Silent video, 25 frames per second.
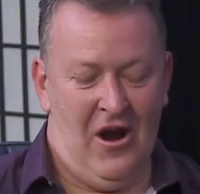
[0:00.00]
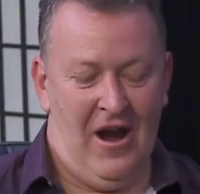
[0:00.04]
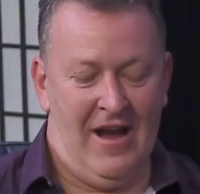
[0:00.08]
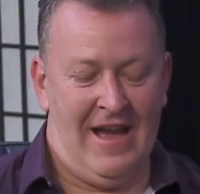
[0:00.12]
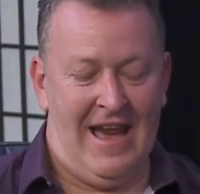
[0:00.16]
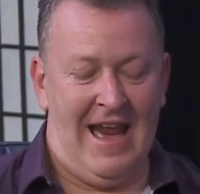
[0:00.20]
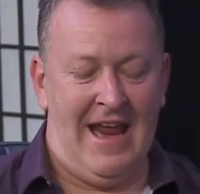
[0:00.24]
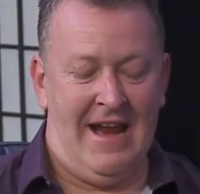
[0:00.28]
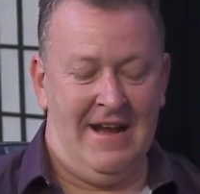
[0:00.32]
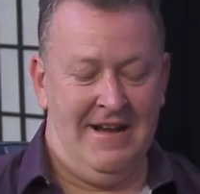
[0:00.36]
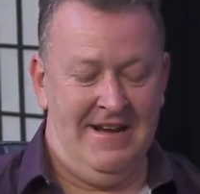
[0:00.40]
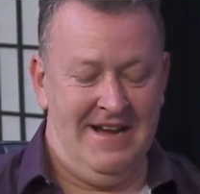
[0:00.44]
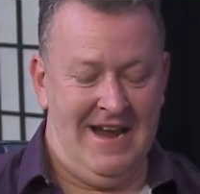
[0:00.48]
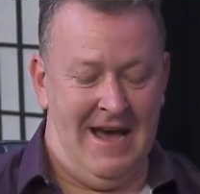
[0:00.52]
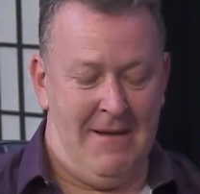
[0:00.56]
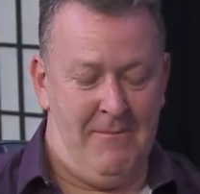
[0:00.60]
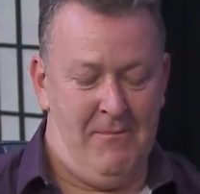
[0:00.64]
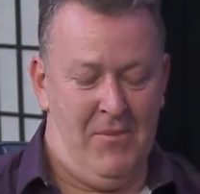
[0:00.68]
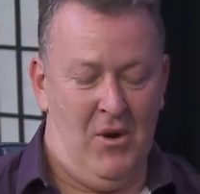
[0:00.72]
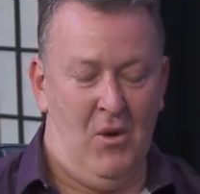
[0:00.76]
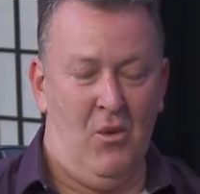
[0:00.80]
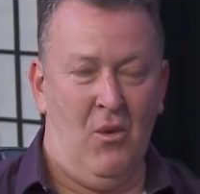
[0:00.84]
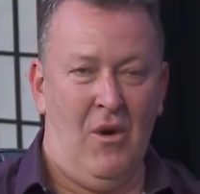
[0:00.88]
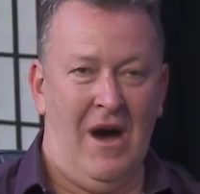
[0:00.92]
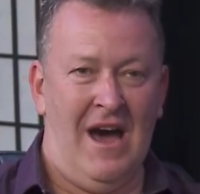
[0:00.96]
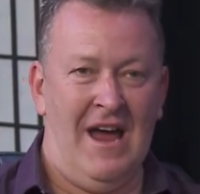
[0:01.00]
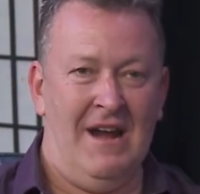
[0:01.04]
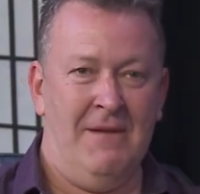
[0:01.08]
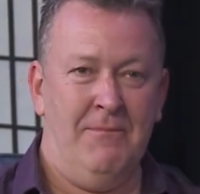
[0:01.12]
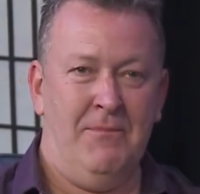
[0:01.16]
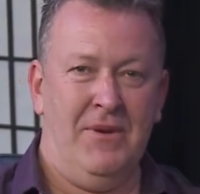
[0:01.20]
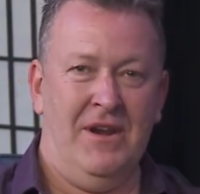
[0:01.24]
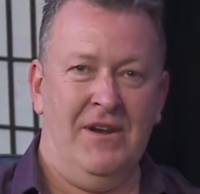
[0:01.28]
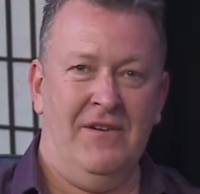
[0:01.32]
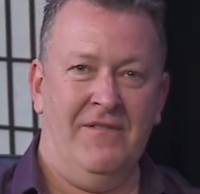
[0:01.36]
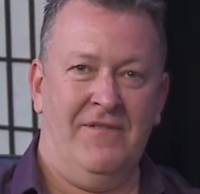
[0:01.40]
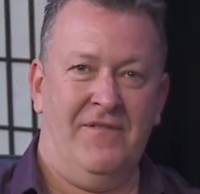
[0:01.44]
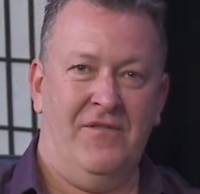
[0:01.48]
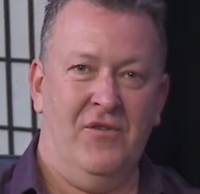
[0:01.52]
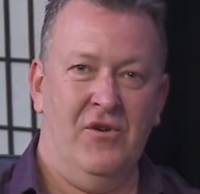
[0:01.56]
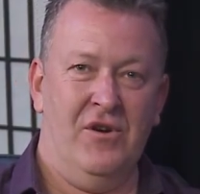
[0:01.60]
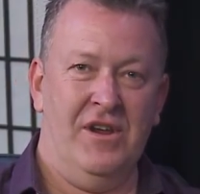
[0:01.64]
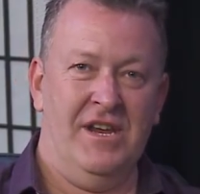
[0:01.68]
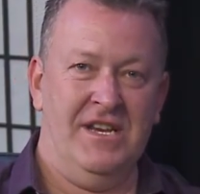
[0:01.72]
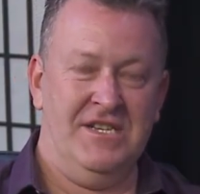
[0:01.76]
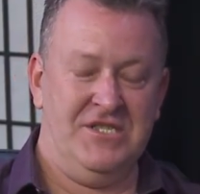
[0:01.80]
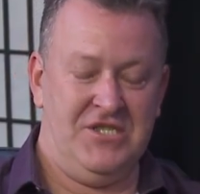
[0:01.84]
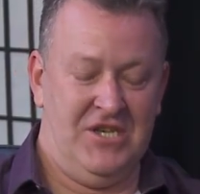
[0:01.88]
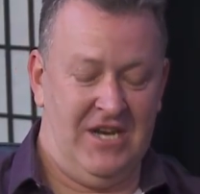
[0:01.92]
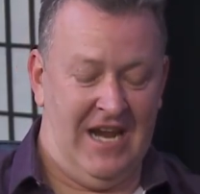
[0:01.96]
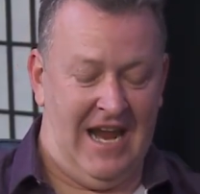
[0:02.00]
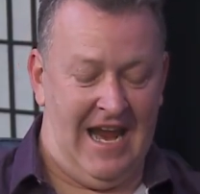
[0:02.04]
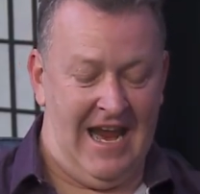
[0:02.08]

right, our number one bit of footage.